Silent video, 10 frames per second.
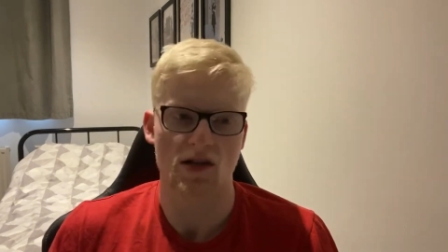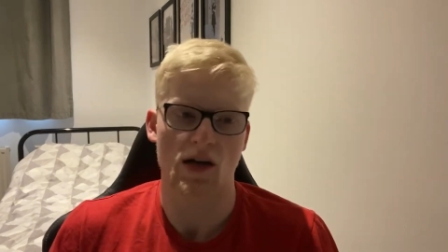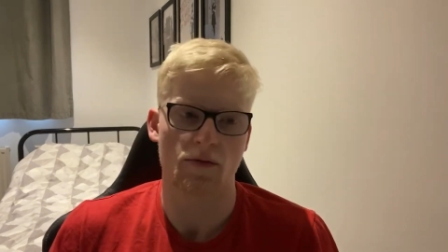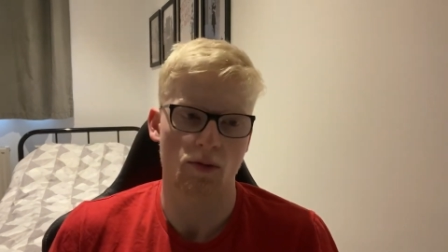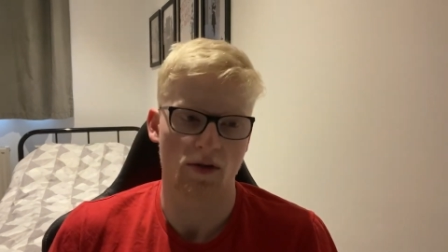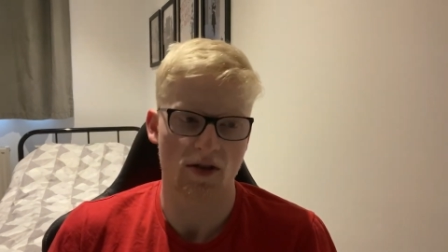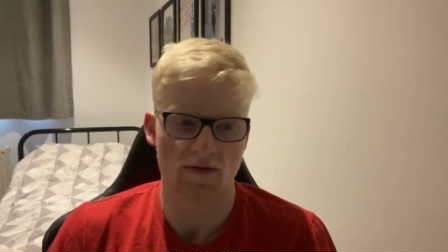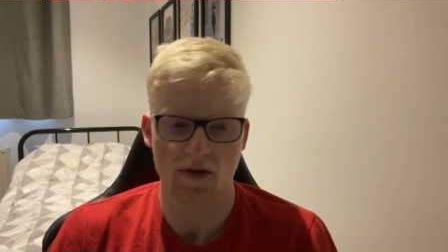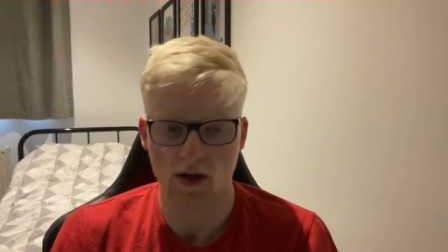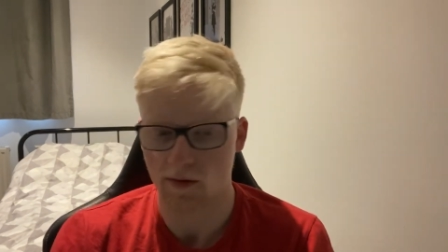to cover with this
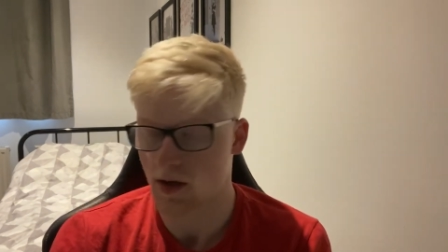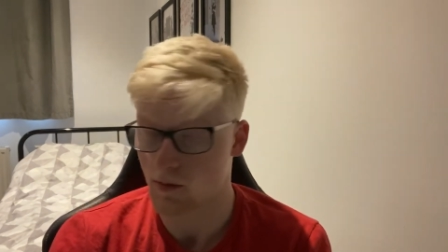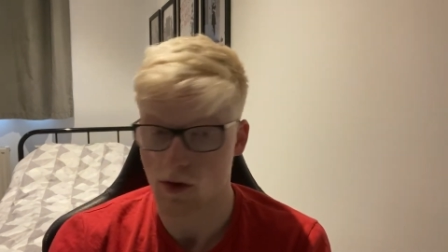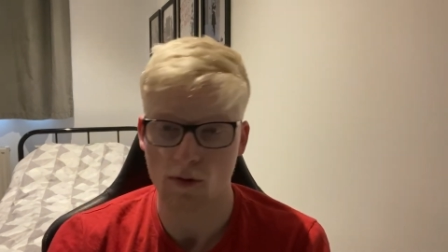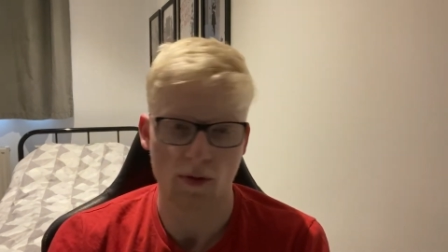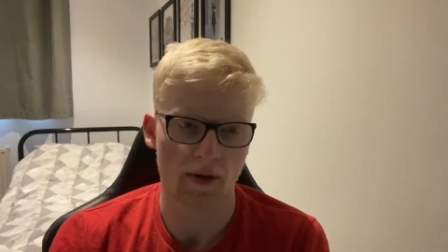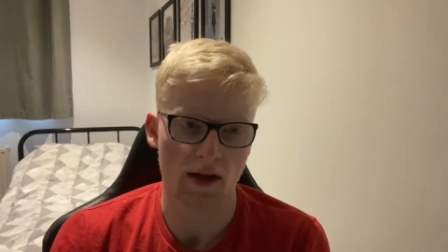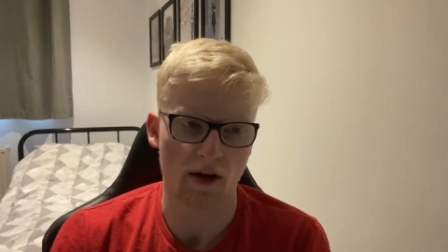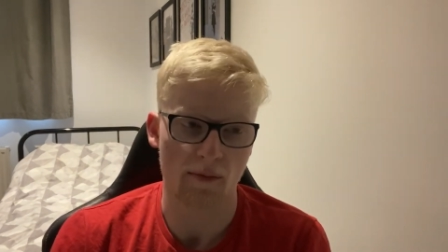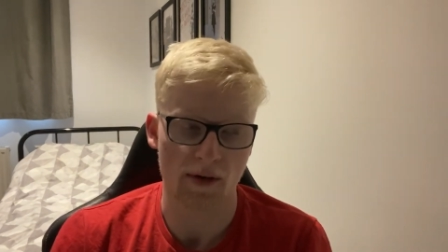video and it will probably
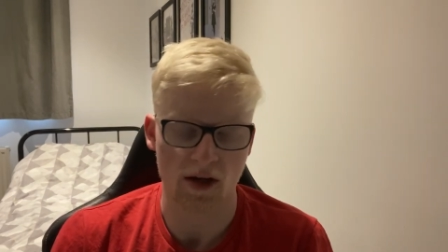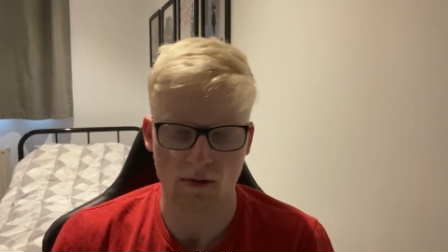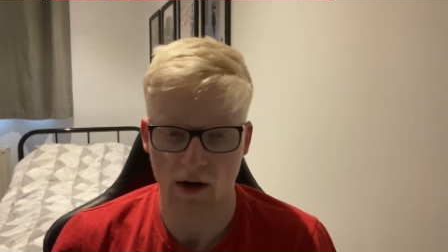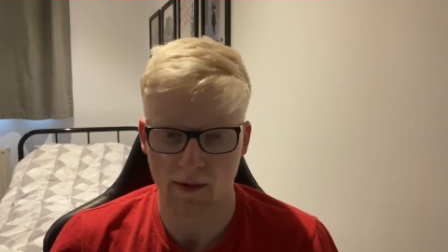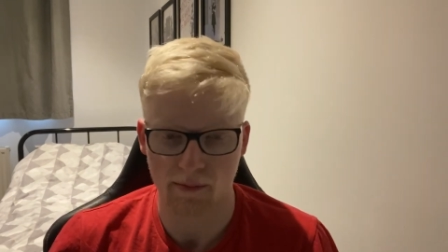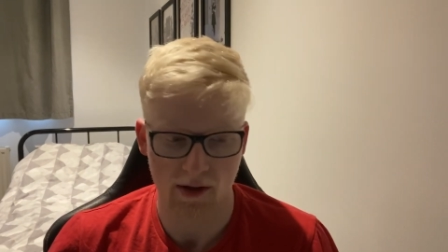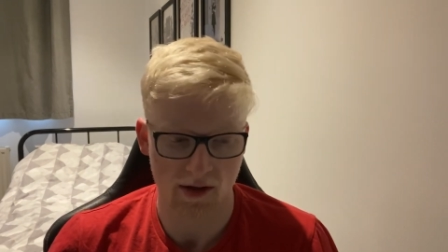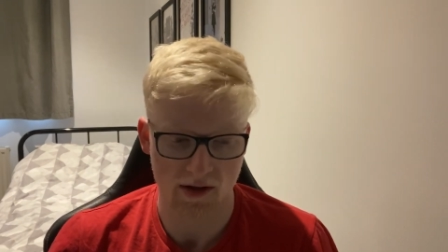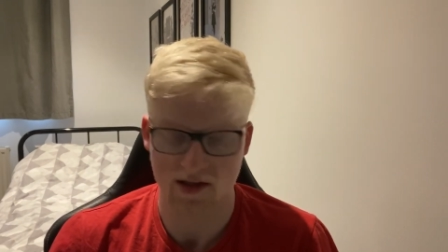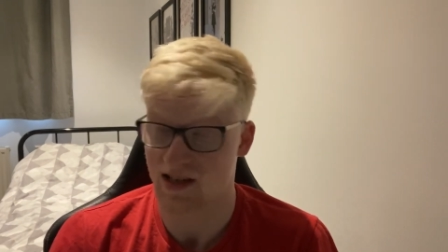end up being a rant
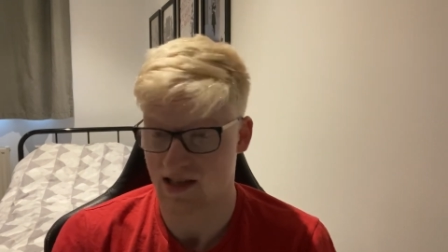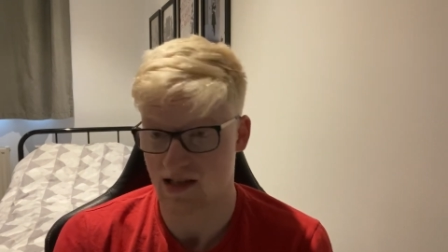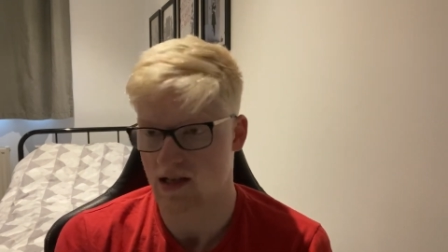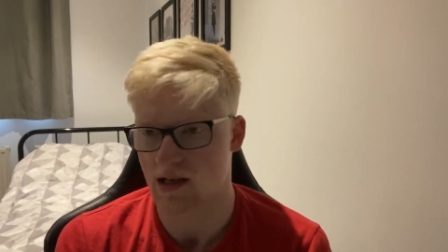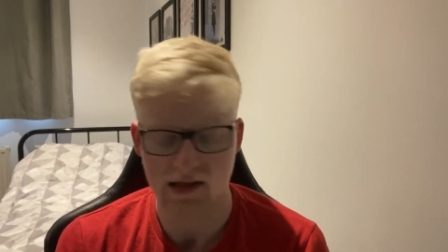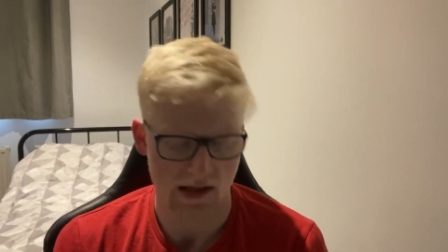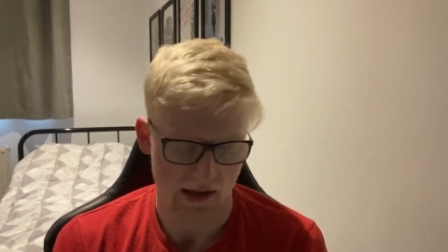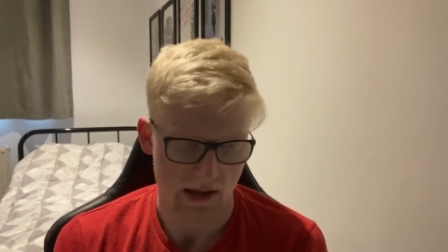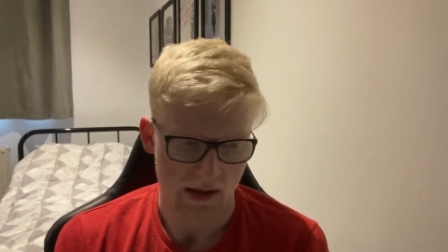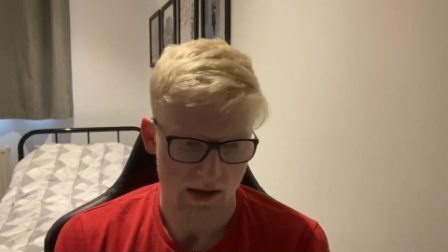because, as I said,
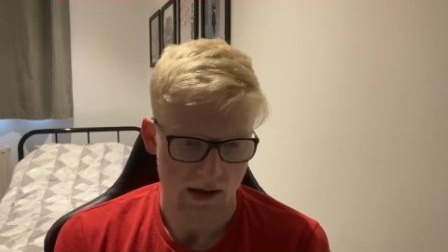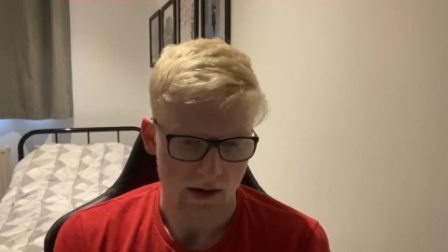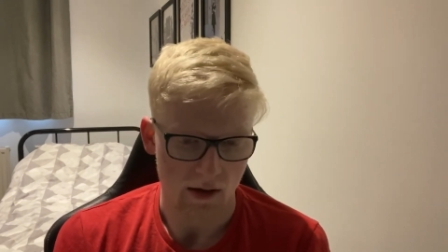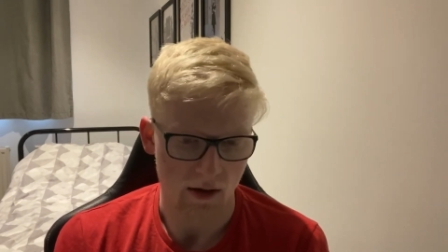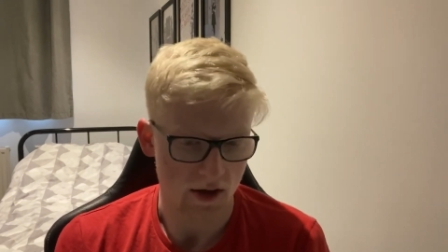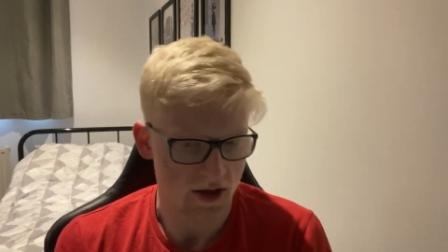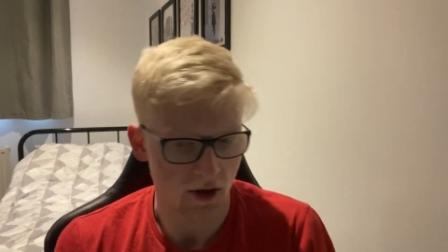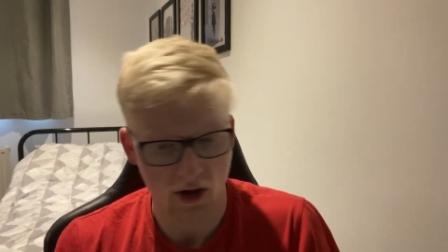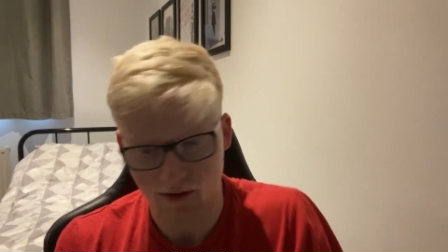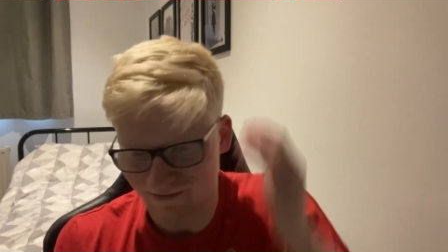a lot's
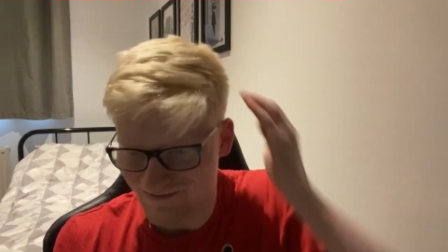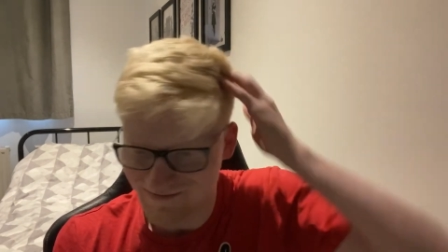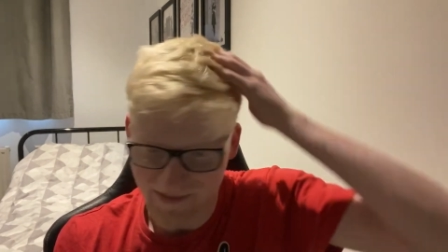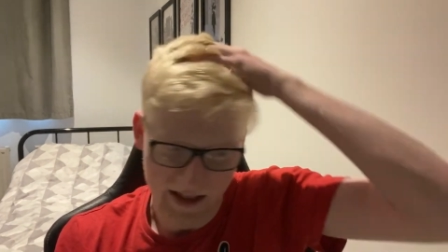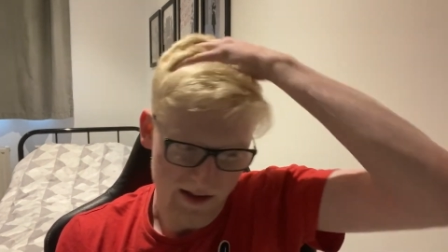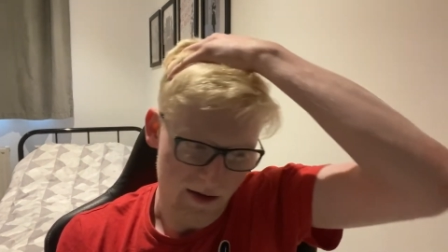gone on and